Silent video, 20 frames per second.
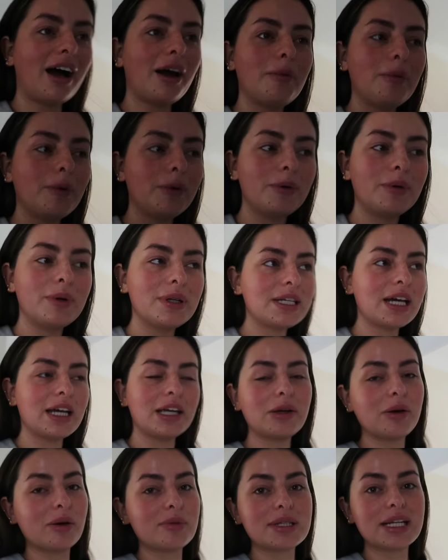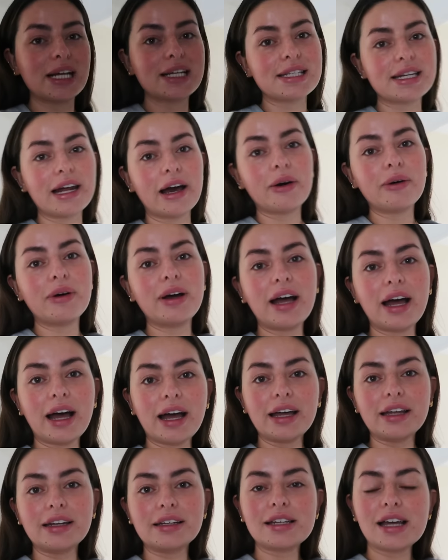I will take you upstairs now
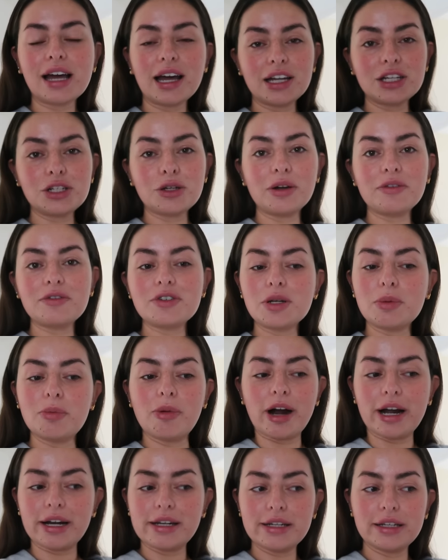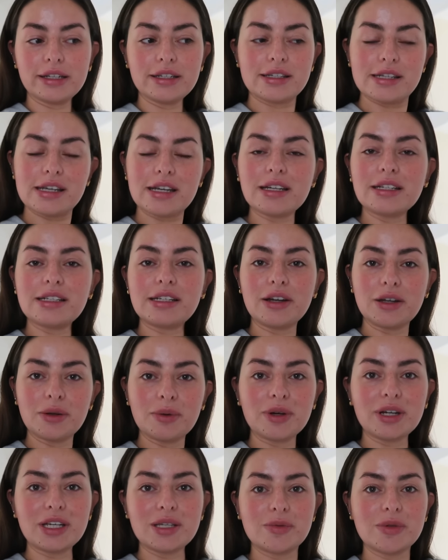and hand you over to Brad so he can tell you
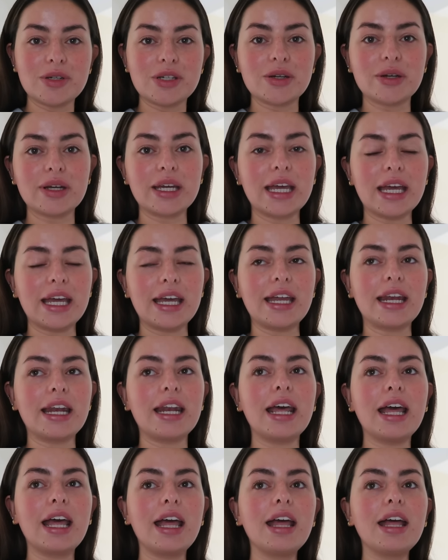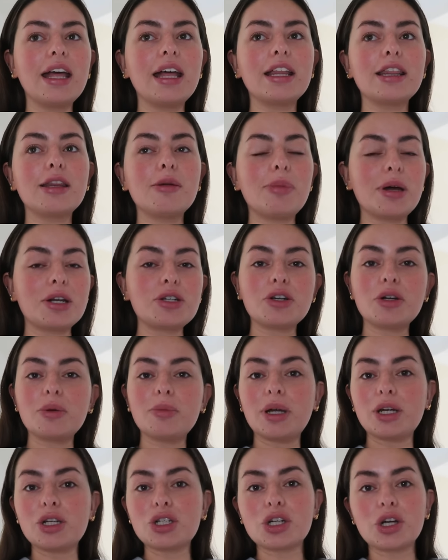what he's been doing in the
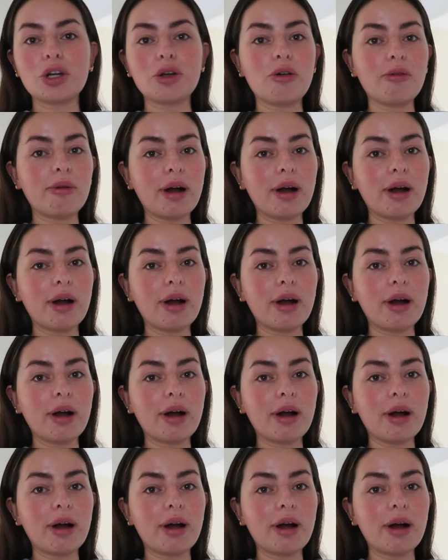bedroom and show you